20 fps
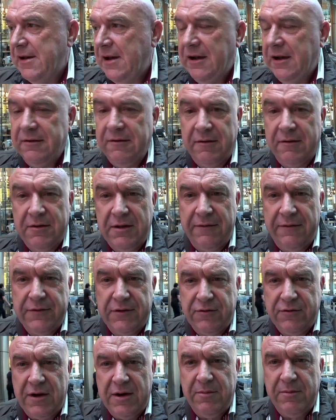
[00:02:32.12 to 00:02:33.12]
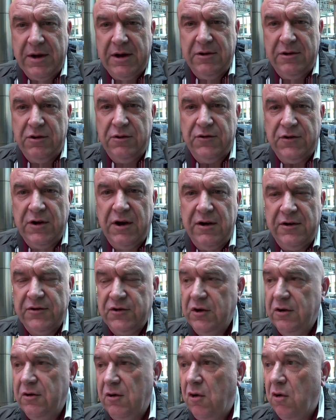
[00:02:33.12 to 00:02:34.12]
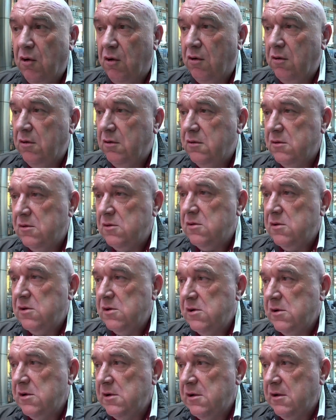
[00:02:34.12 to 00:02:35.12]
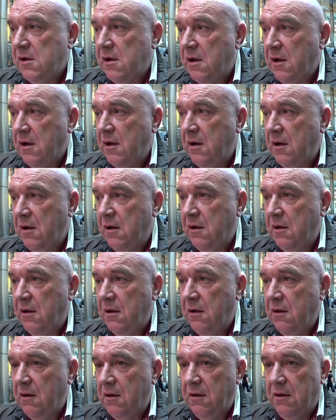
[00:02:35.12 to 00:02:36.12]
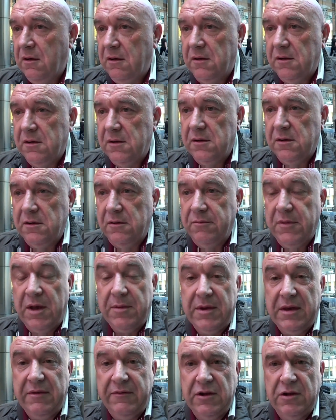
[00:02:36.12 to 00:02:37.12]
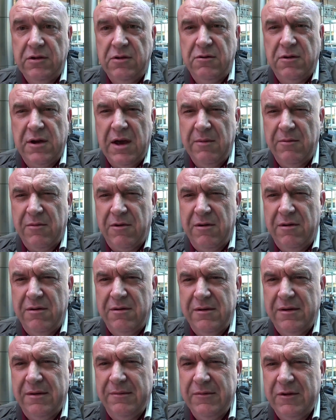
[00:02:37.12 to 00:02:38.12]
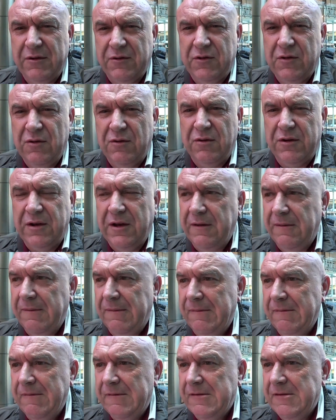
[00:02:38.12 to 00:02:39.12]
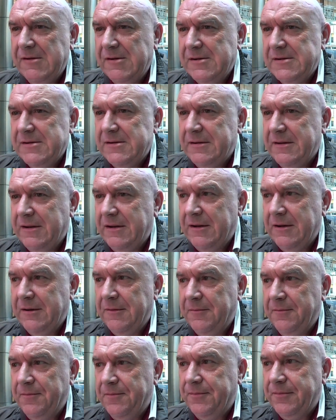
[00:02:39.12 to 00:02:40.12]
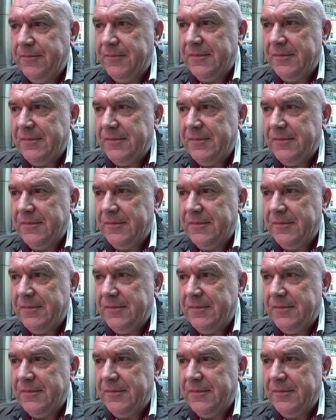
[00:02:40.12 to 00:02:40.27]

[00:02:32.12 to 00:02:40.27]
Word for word: either I'm going to have to try and buy a new charger or uh, maybe even a new camera I'm not sure yet um,